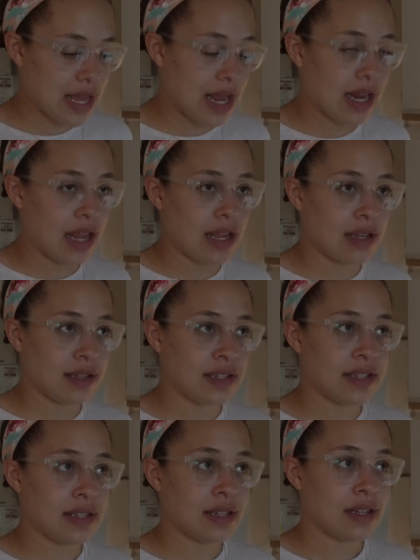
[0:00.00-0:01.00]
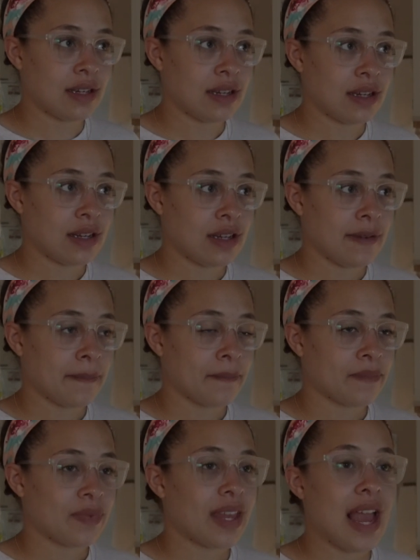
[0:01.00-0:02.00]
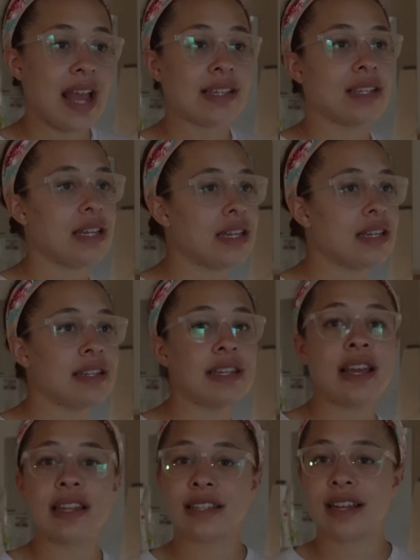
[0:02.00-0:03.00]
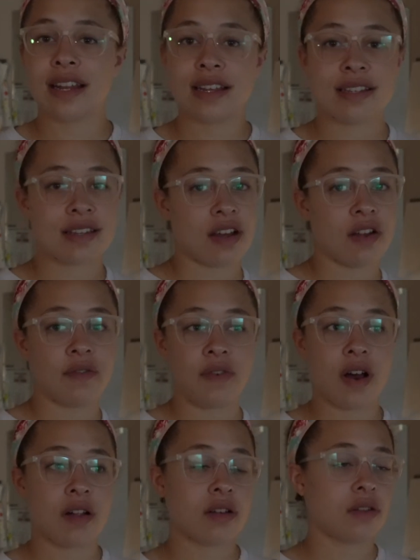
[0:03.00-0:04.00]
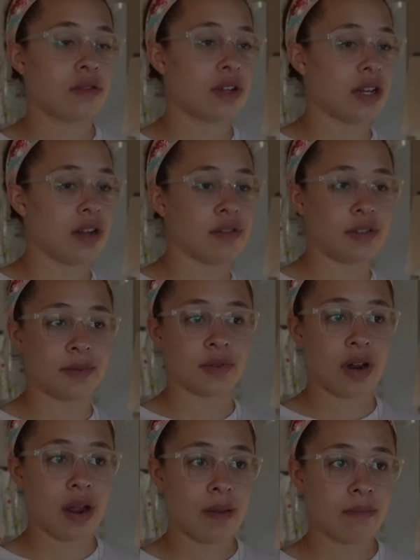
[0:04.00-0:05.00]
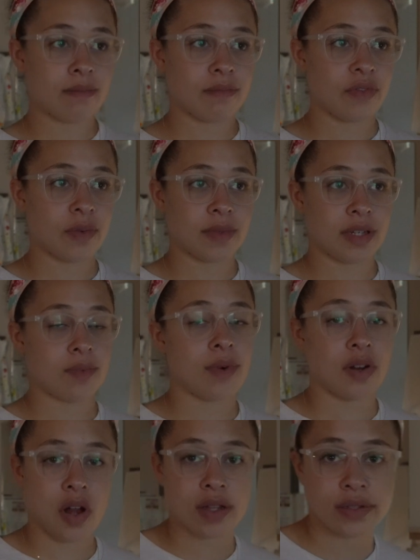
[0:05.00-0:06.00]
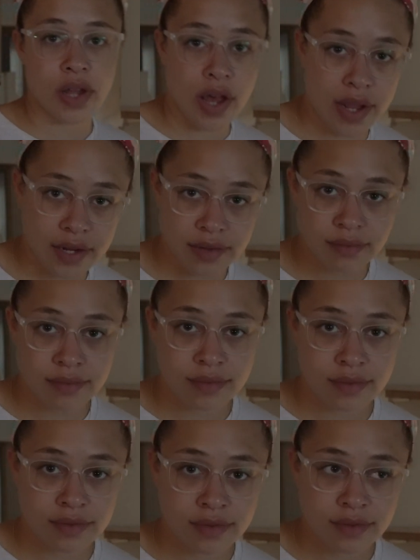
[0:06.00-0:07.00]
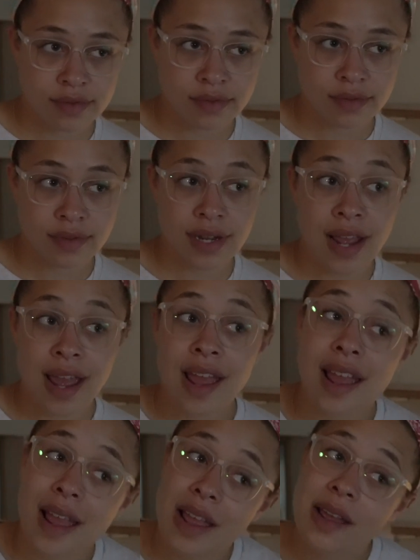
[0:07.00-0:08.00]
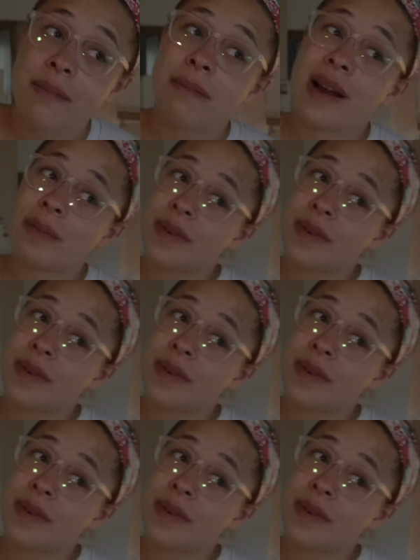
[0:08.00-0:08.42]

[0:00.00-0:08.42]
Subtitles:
that is, as easy as it is to unfollow and unsubscribe from someone online, it might